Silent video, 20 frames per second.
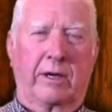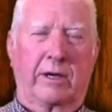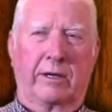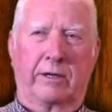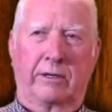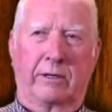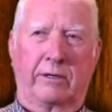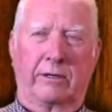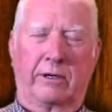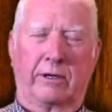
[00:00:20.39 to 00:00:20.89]

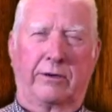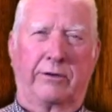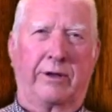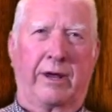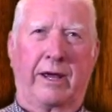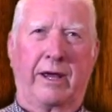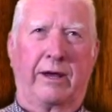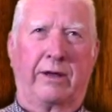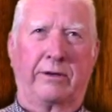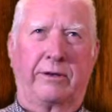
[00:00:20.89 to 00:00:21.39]
in a little
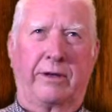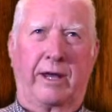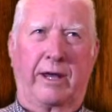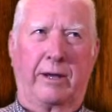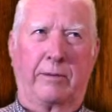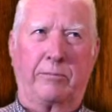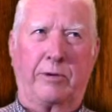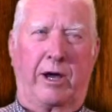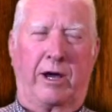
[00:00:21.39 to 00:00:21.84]
town named